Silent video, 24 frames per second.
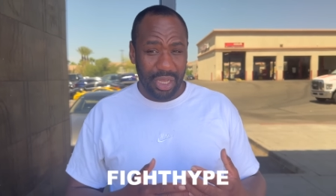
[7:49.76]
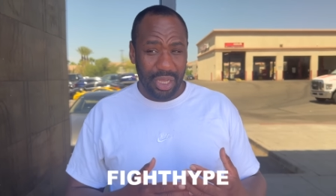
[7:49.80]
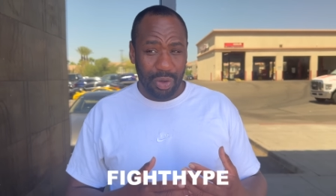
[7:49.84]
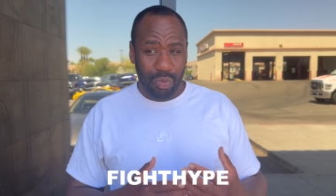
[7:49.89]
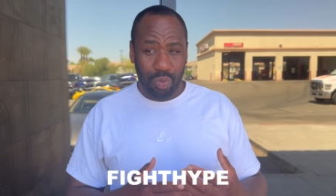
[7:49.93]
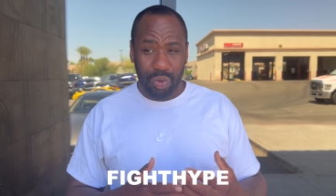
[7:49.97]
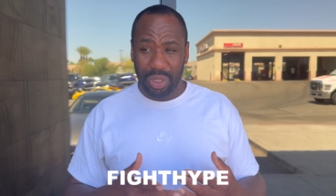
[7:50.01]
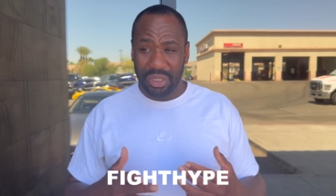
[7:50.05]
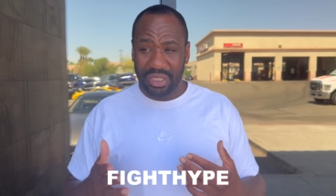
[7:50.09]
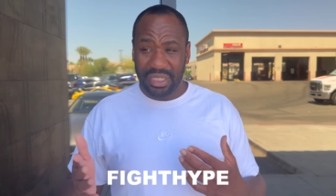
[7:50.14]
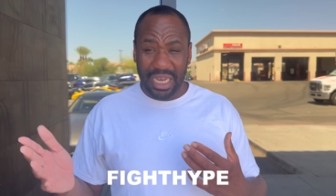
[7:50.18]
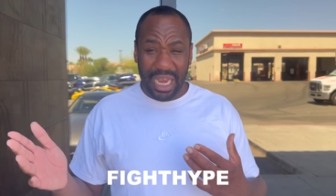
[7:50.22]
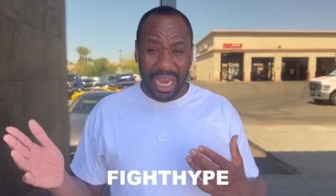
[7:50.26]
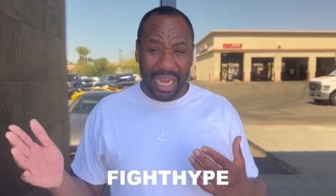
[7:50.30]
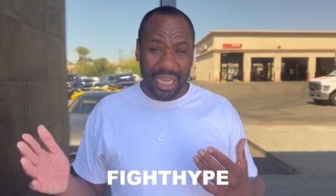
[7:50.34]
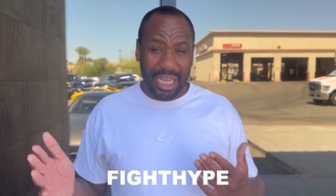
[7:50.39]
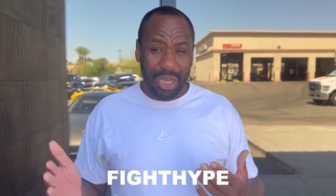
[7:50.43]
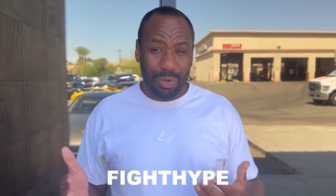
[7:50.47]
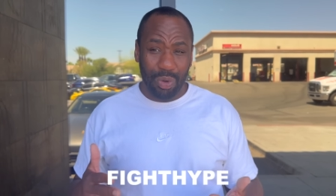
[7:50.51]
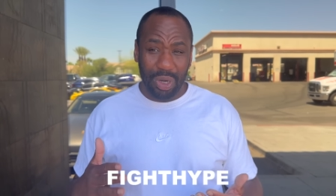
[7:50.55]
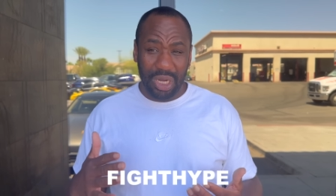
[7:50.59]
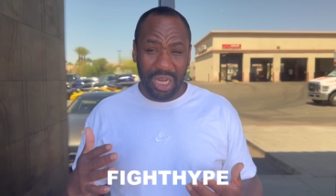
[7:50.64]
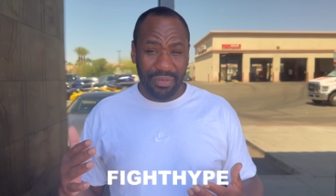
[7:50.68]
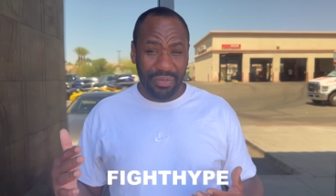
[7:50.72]
With Zhang, he
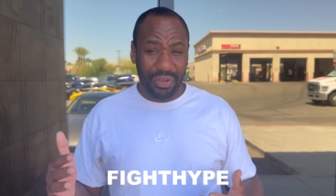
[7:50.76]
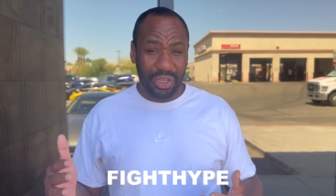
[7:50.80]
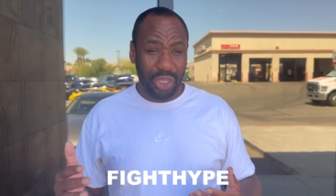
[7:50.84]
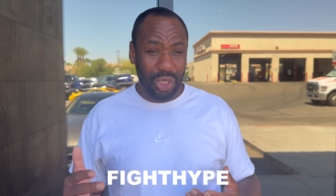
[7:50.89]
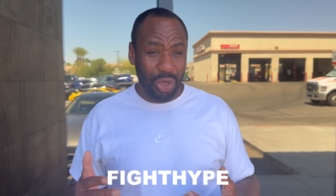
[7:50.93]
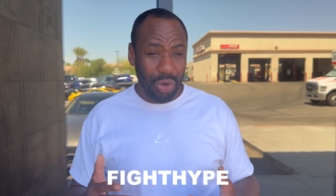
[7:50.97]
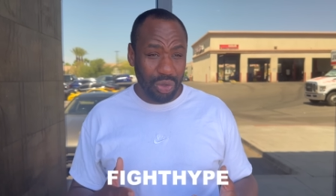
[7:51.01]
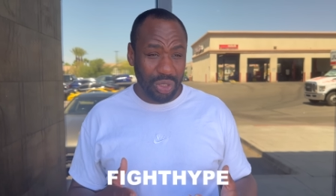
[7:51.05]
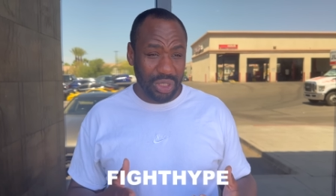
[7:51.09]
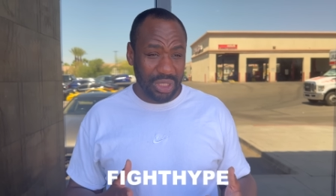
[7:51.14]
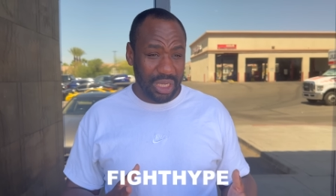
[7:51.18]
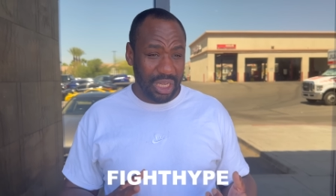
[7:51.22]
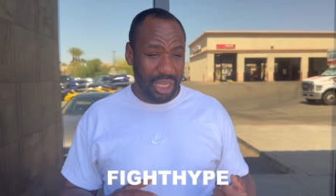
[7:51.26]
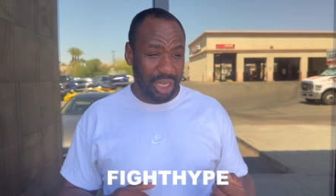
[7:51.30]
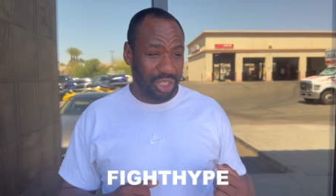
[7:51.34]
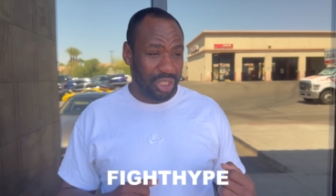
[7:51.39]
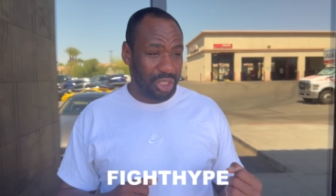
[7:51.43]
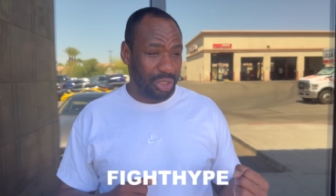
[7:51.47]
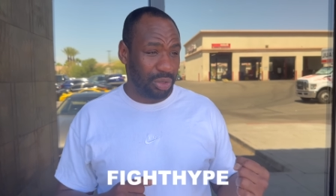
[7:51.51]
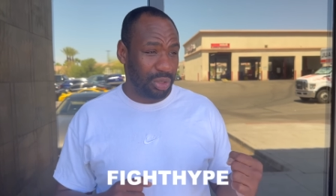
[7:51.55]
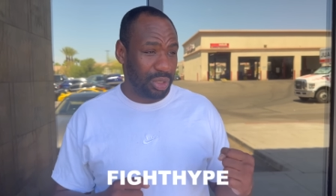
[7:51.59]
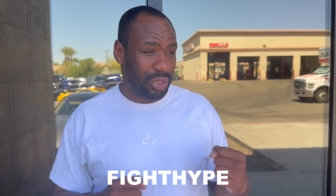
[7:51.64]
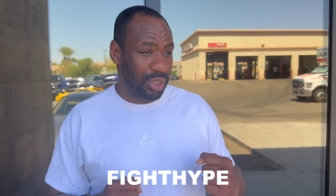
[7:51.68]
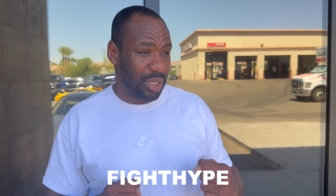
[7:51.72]
wasn't even using it. He
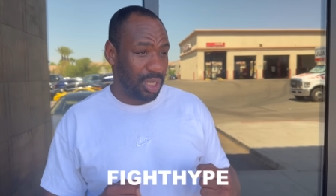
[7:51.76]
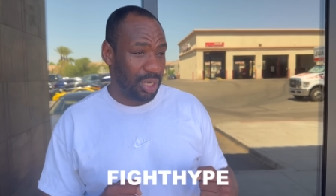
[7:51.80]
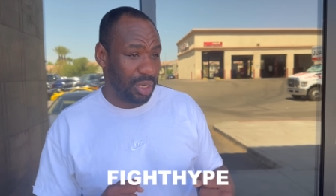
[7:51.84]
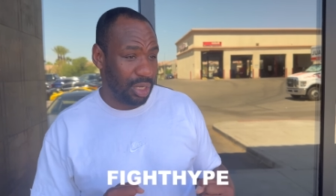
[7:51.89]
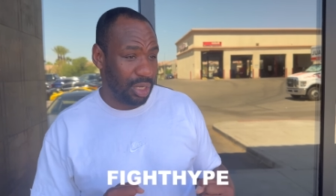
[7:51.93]
just was.